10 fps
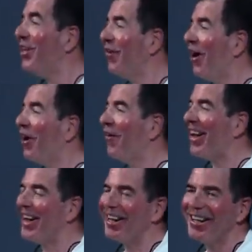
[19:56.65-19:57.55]
You are
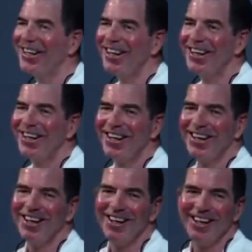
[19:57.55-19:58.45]
awake.
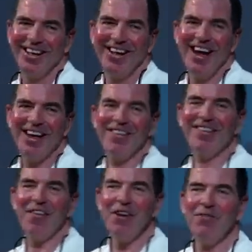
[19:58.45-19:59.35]
And it's
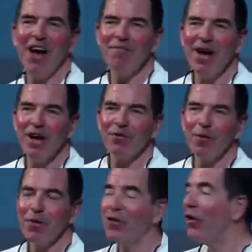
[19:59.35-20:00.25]
75 miles
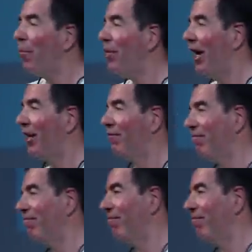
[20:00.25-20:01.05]
from Utopia.